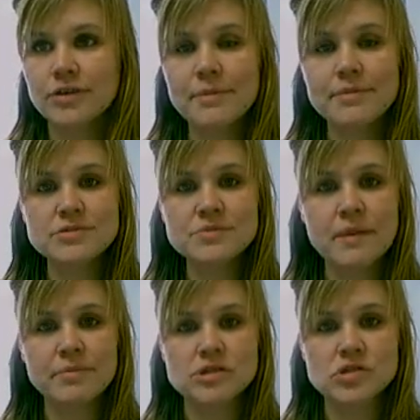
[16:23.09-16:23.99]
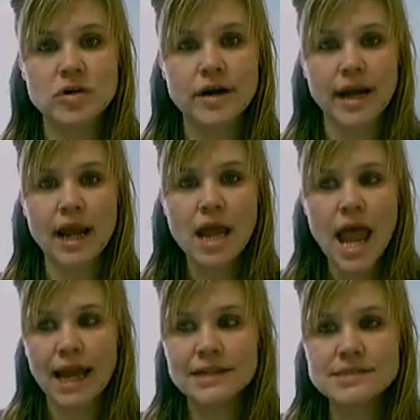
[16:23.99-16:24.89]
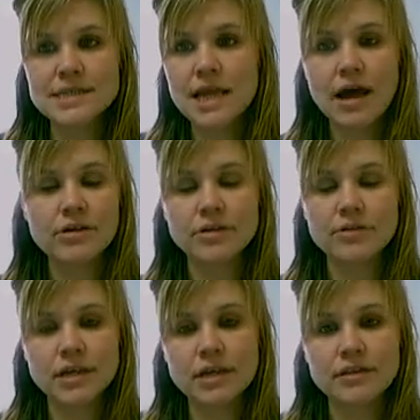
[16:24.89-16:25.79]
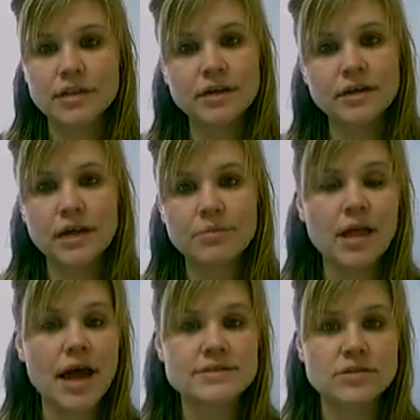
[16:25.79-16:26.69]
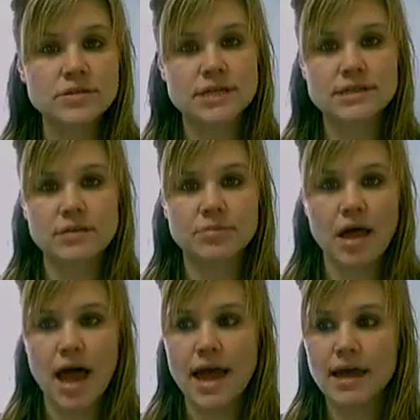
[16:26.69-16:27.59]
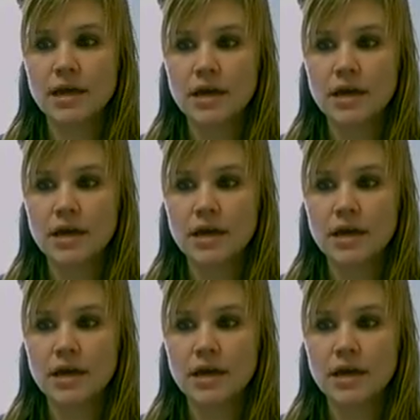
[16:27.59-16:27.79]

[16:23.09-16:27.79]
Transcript: grab a newspaper story and see how you think a theory applies or doesn't apply.